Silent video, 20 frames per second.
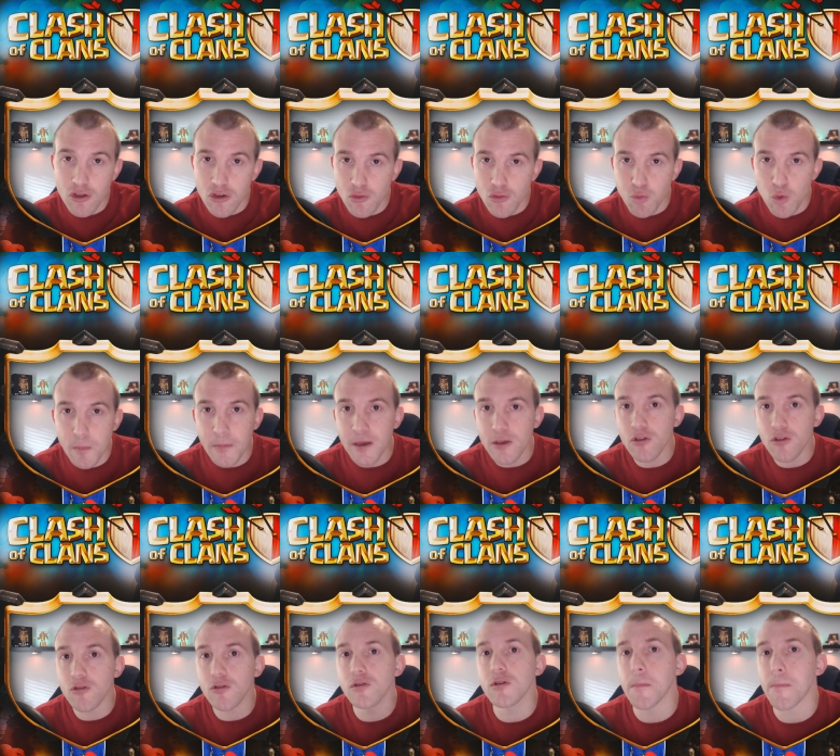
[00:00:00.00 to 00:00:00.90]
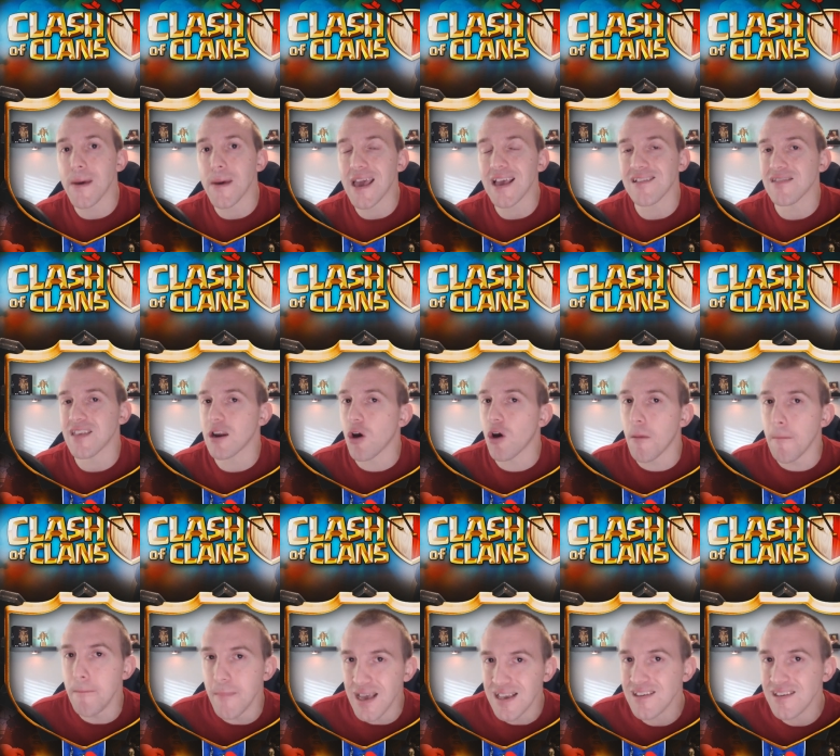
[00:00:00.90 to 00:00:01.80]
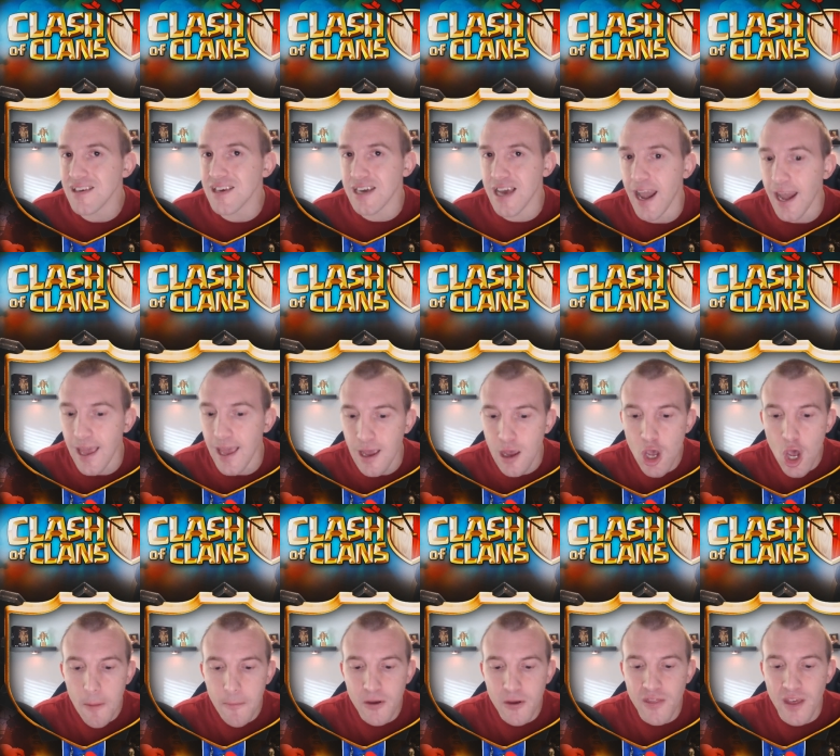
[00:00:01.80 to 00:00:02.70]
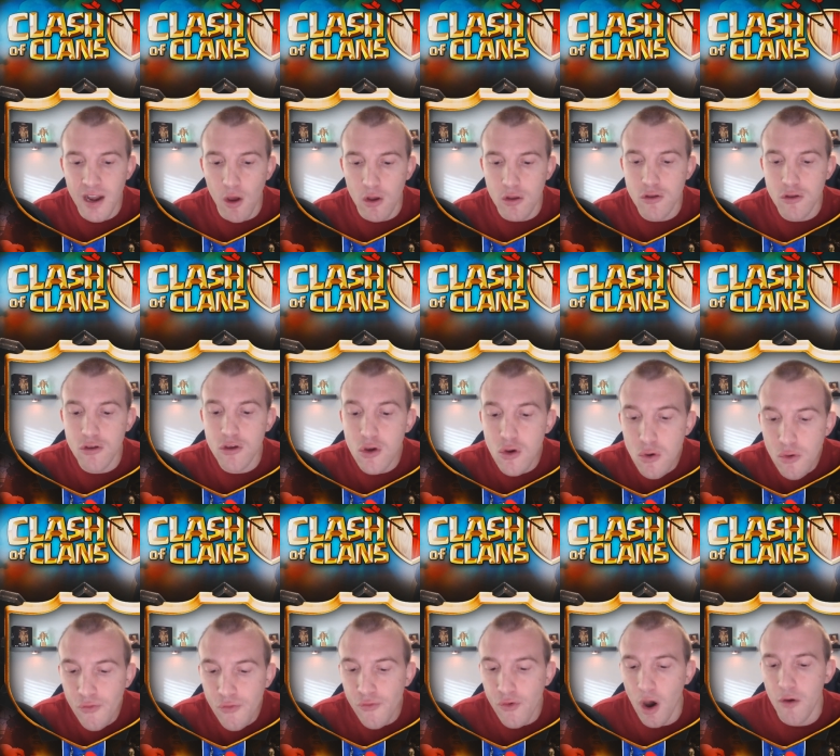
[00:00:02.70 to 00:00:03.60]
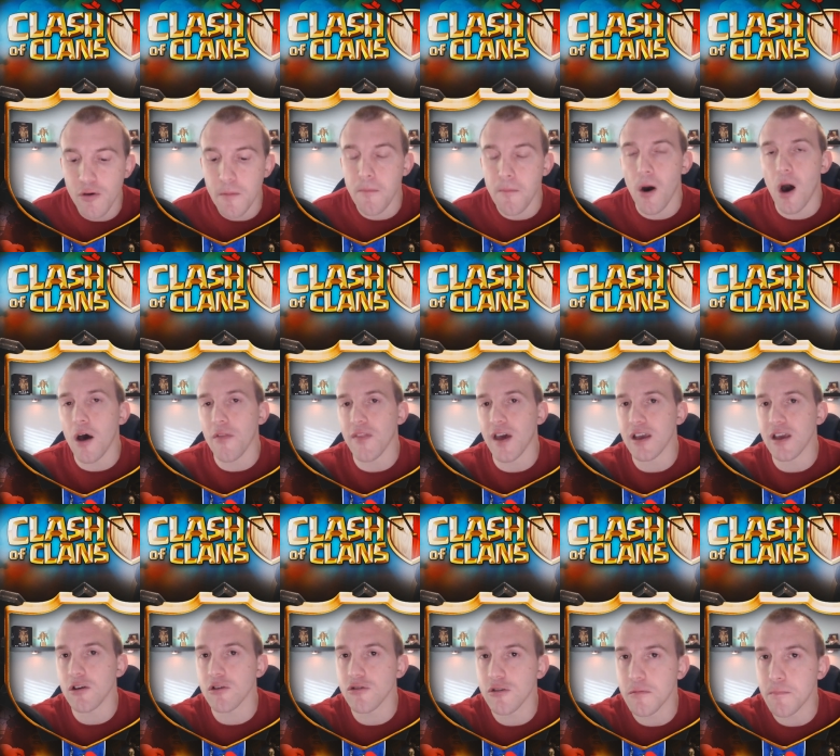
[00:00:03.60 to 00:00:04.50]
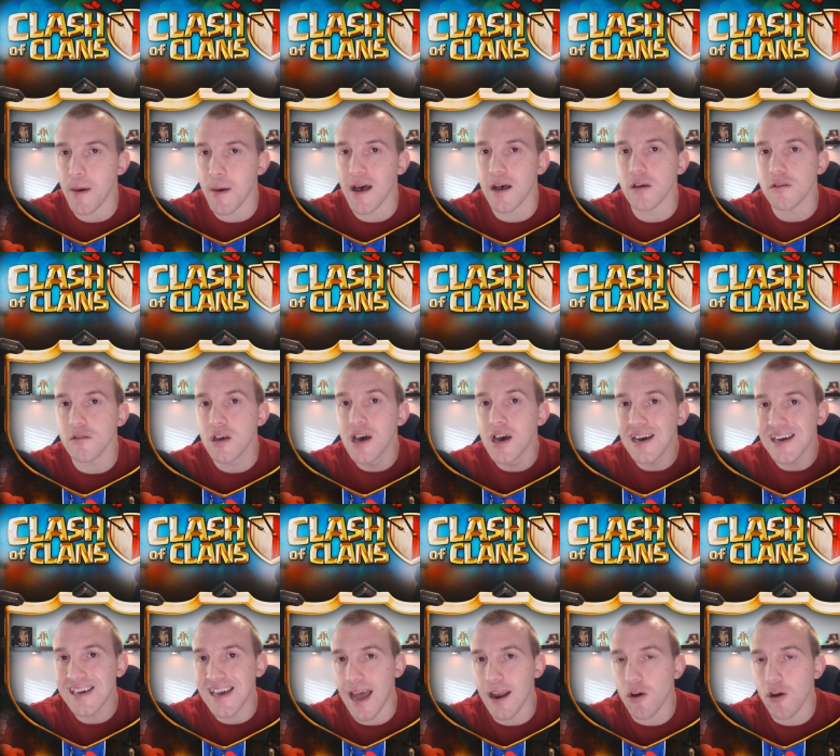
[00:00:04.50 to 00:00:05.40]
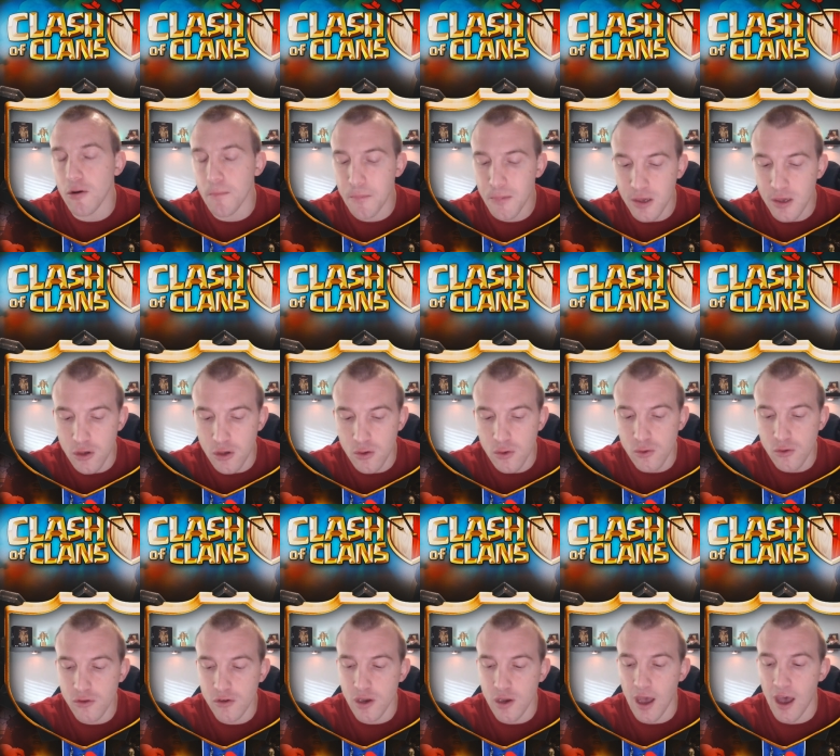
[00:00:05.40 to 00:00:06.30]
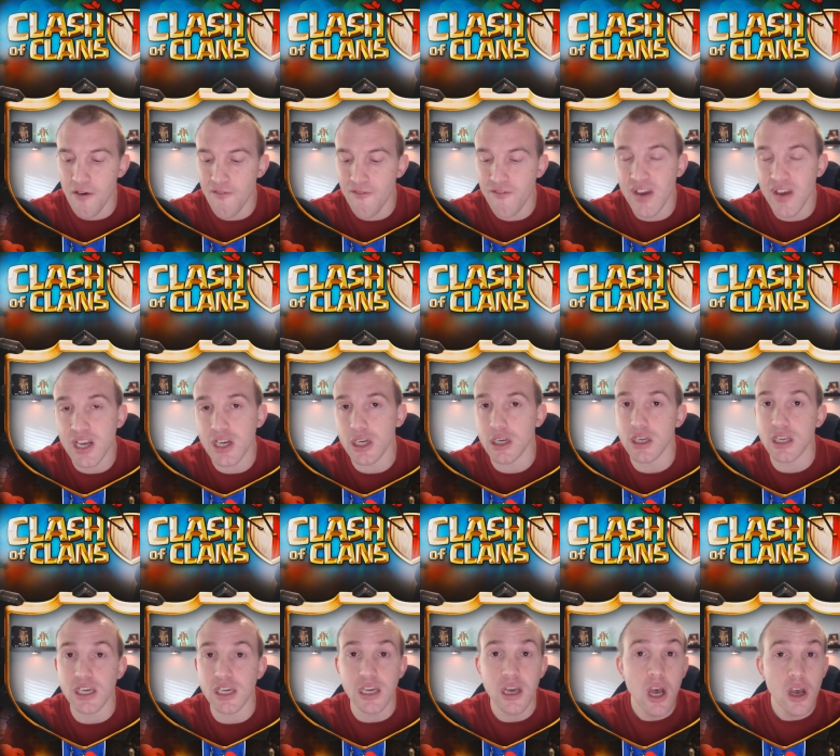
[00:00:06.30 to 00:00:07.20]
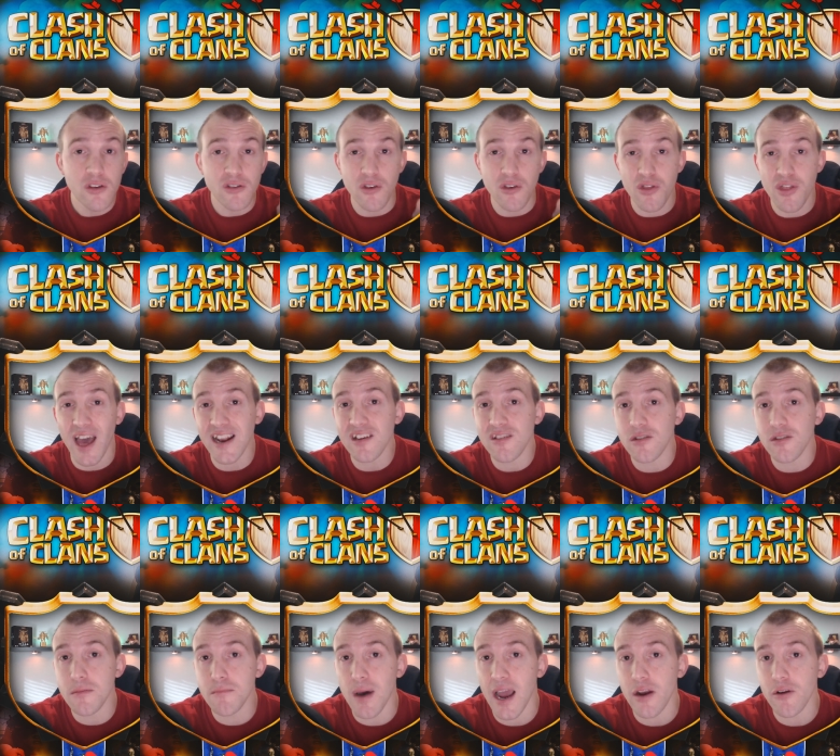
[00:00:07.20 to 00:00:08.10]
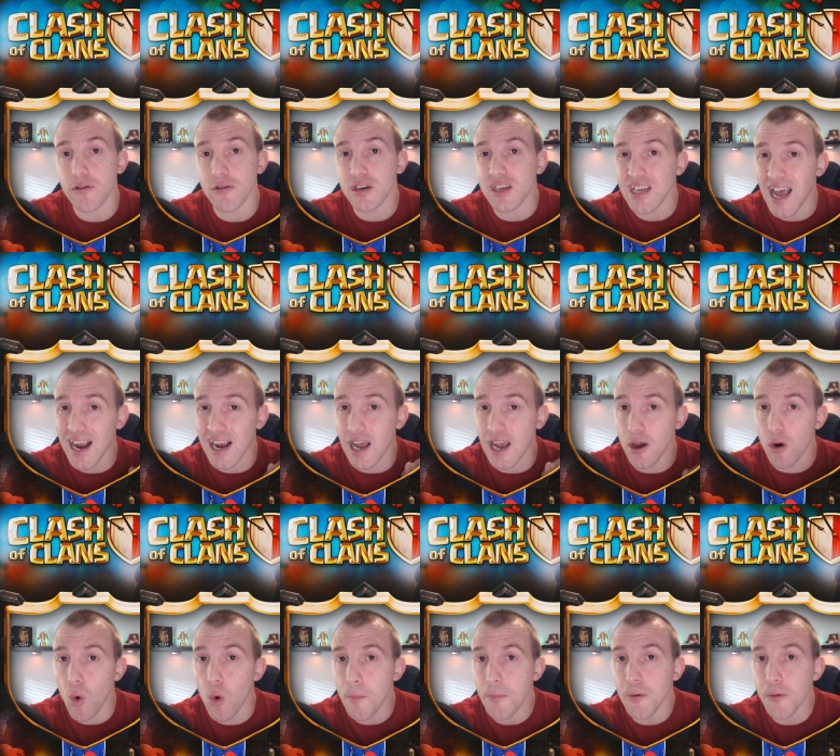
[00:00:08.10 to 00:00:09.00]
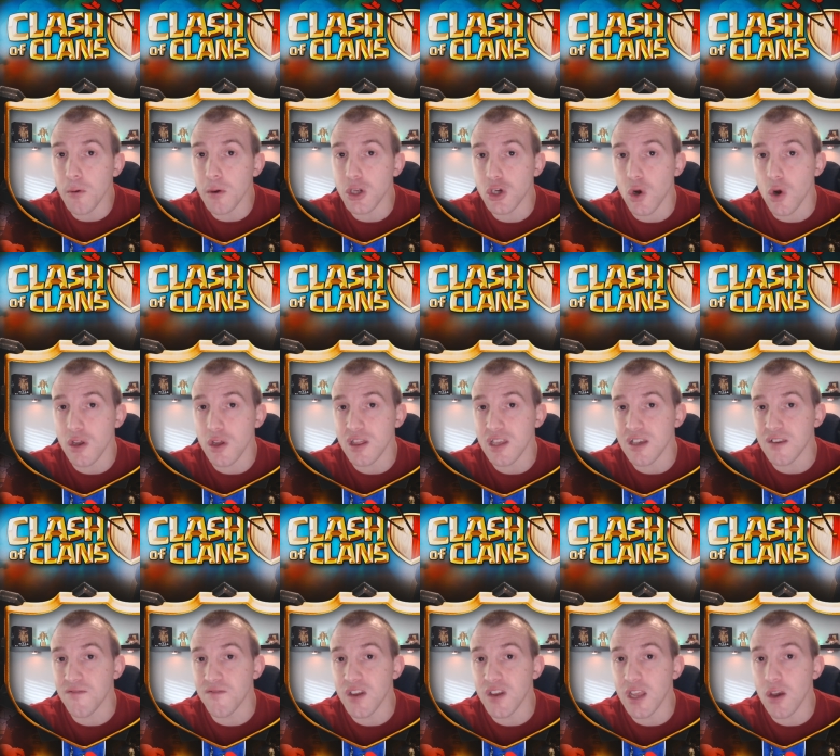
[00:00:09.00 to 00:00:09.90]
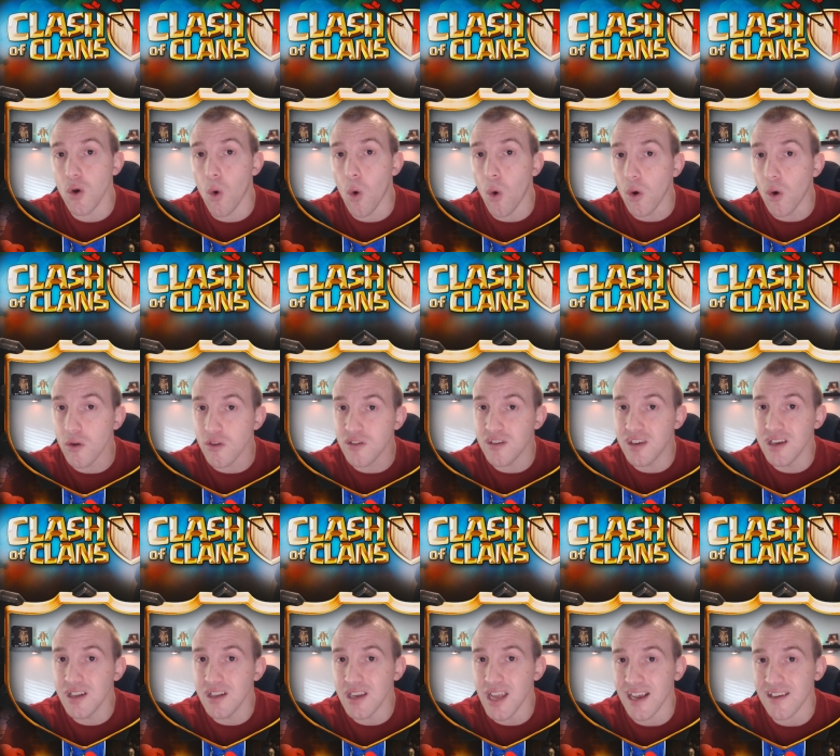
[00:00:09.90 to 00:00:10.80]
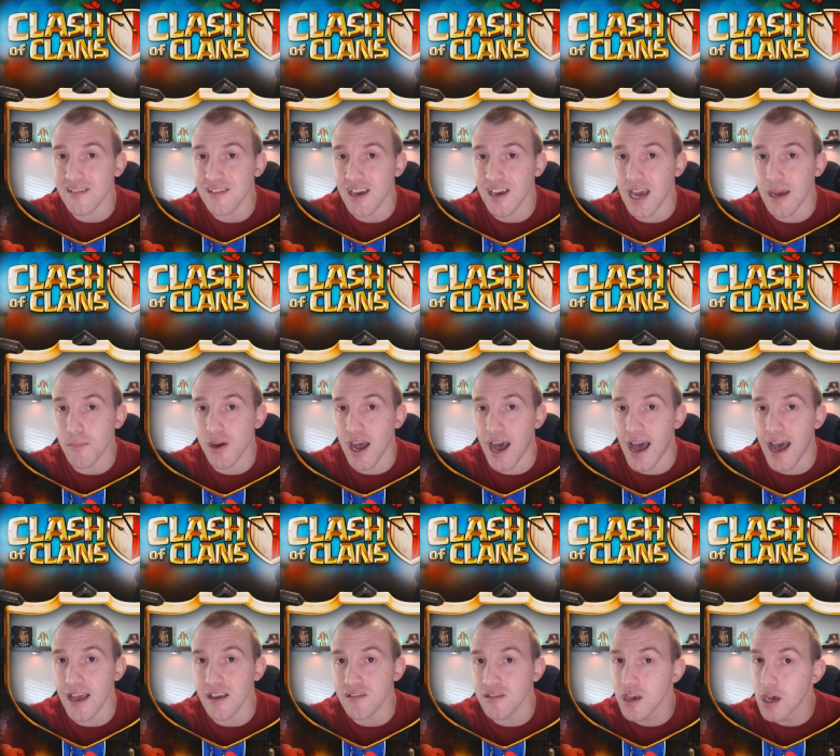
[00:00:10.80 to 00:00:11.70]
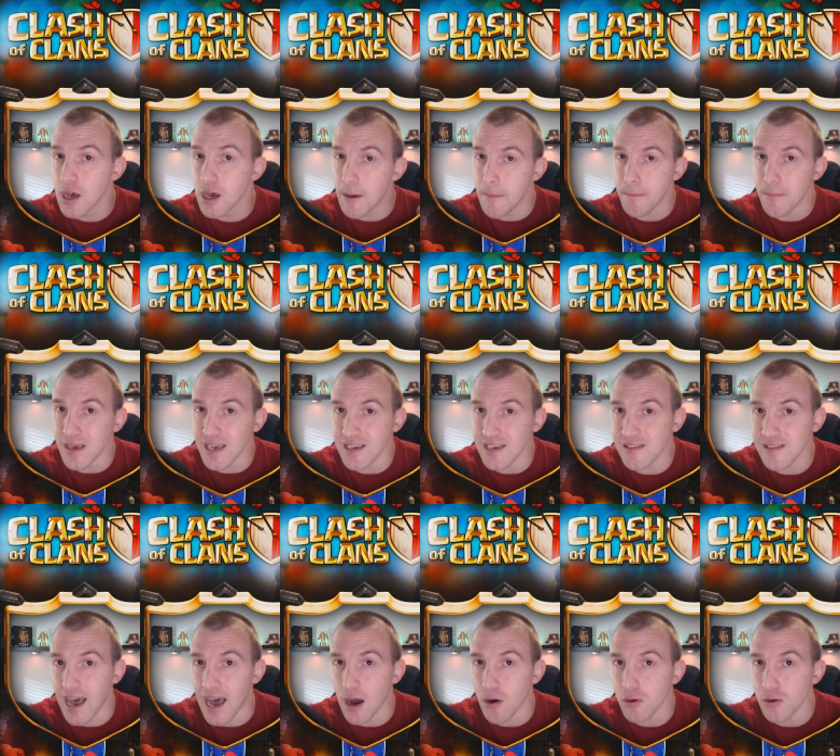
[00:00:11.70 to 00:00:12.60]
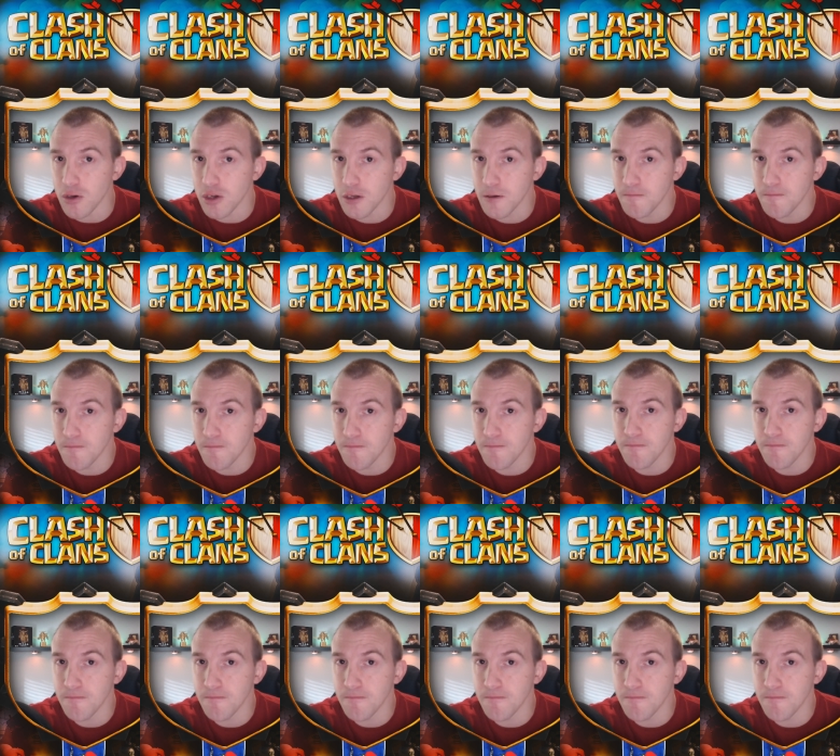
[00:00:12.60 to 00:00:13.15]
and swooping through the base. They're not missing any, but they're not too far apart that your spells cannot be used efficiently. So that is the miner attack. I hope you enjoyed this video. Until next time, guys, peace out.